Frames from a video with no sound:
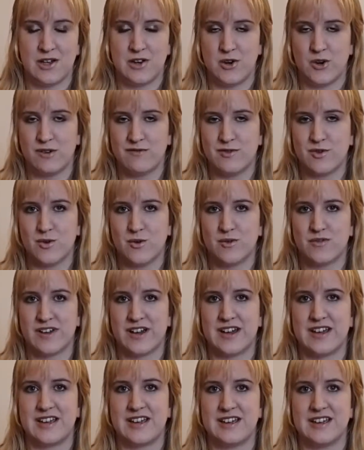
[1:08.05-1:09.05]
novel
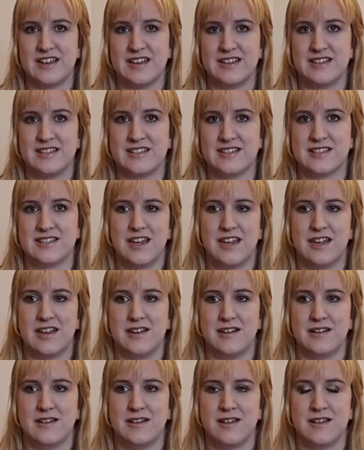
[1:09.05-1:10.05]
that is
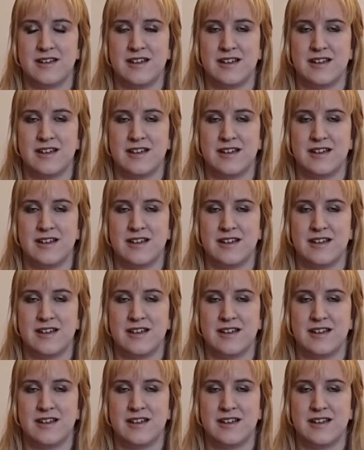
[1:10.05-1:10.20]
in